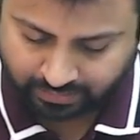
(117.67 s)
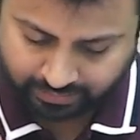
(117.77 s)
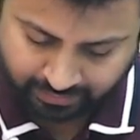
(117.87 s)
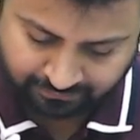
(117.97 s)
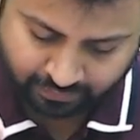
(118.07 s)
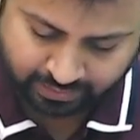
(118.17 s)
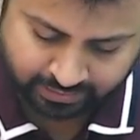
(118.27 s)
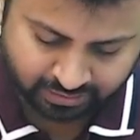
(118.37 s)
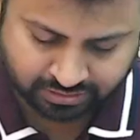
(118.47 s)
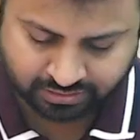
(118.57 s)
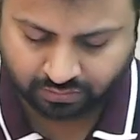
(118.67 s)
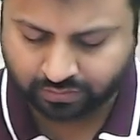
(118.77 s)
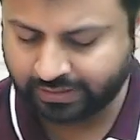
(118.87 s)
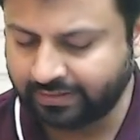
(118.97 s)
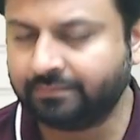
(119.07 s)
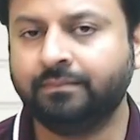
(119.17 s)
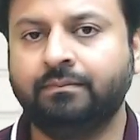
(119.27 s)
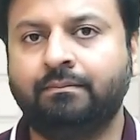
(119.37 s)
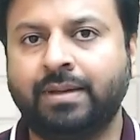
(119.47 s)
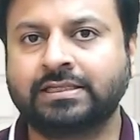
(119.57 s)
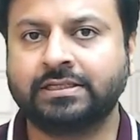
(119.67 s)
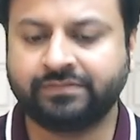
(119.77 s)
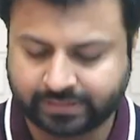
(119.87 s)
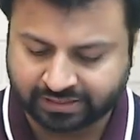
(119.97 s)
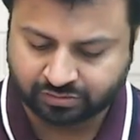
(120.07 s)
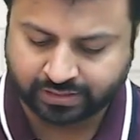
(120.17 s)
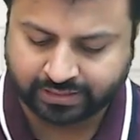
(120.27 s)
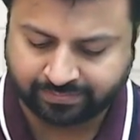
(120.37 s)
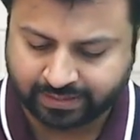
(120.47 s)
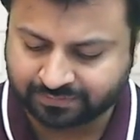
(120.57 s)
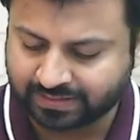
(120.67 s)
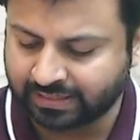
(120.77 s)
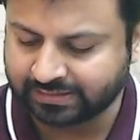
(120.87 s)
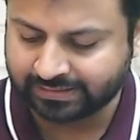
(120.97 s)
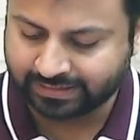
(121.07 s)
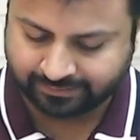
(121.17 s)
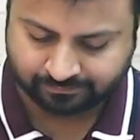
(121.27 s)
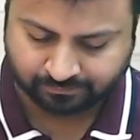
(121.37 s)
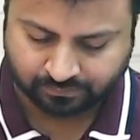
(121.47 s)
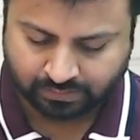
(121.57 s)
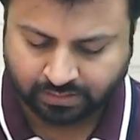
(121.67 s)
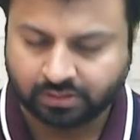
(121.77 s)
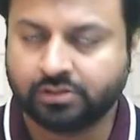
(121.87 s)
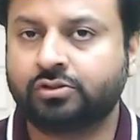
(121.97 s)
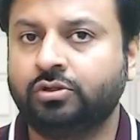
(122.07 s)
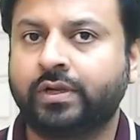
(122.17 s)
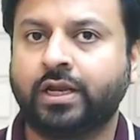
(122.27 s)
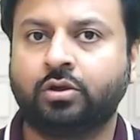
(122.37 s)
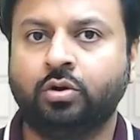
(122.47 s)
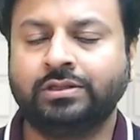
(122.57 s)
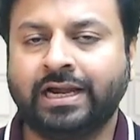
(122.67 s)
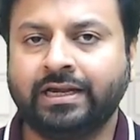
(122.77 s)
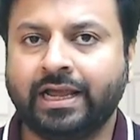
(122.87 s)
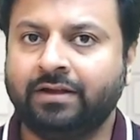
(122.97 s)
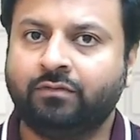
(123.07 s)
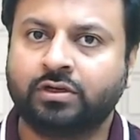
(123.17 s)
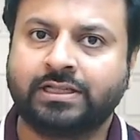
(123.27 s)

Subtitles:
in full English, okay? Massive statutory updates by ICI. So you can go that and watch